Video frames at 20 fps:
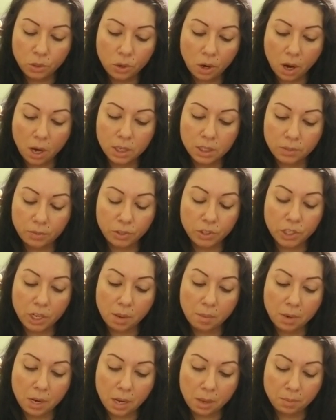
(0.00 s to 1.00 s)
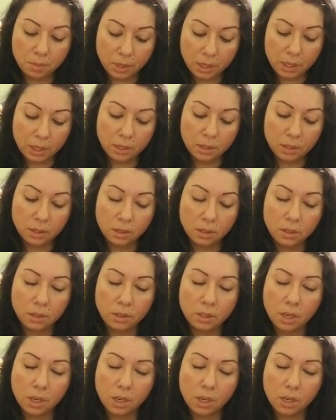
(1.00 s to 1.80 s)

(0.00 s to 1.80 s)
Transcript: cards for Gemini, please.